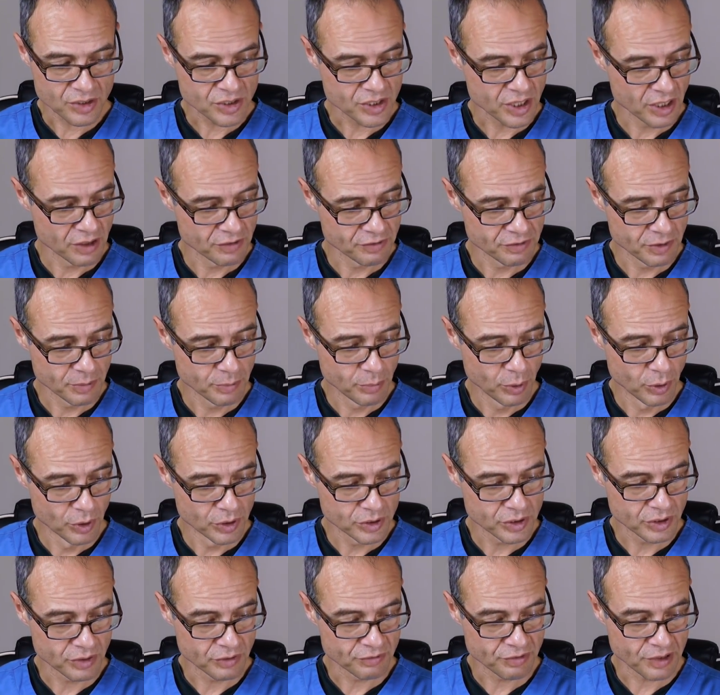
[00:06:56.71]
in self
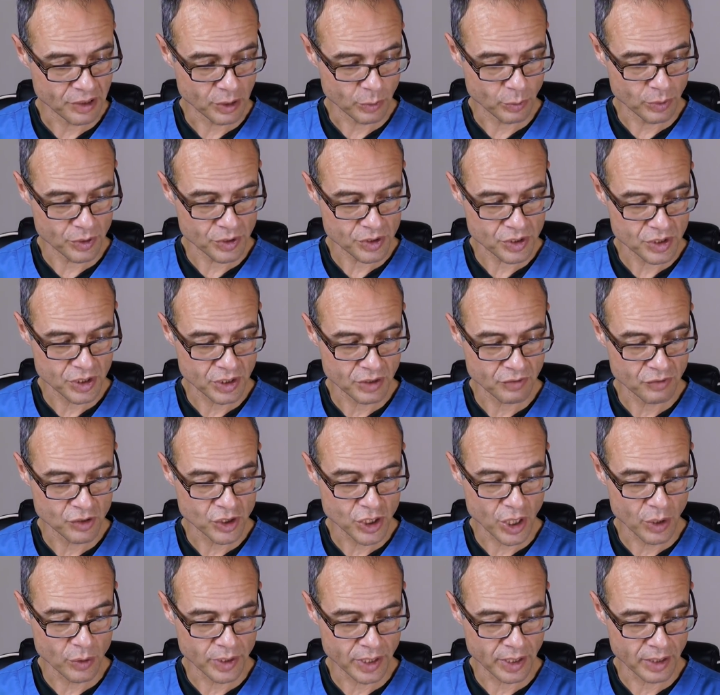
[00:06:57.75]
reported frequency
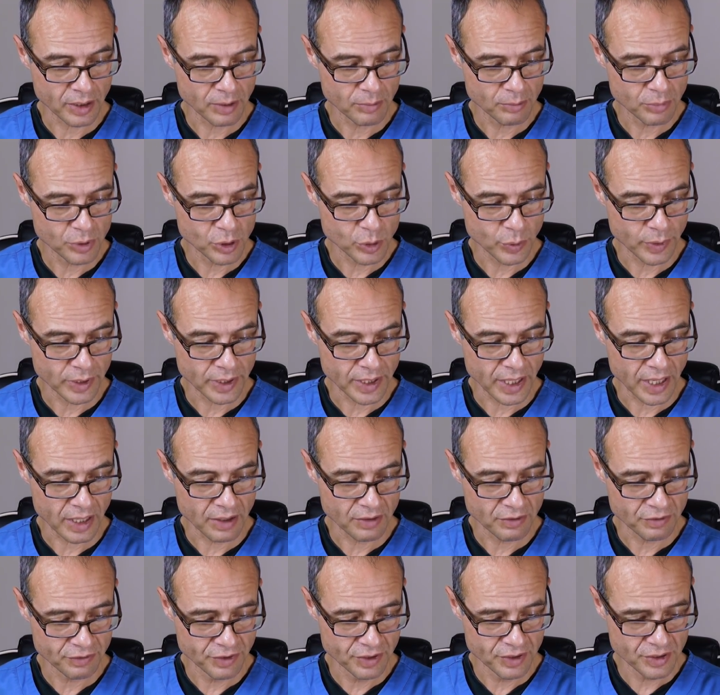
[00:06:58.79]
of choking between
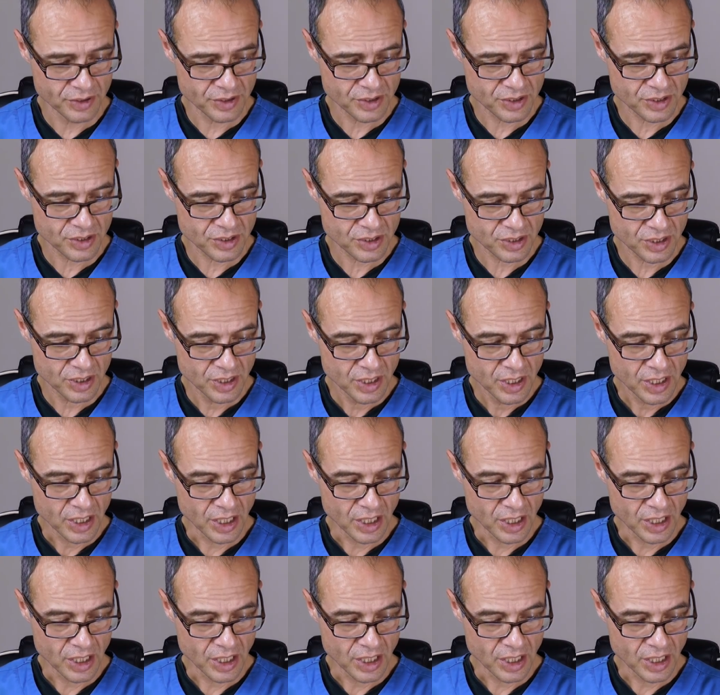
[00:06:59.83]
infants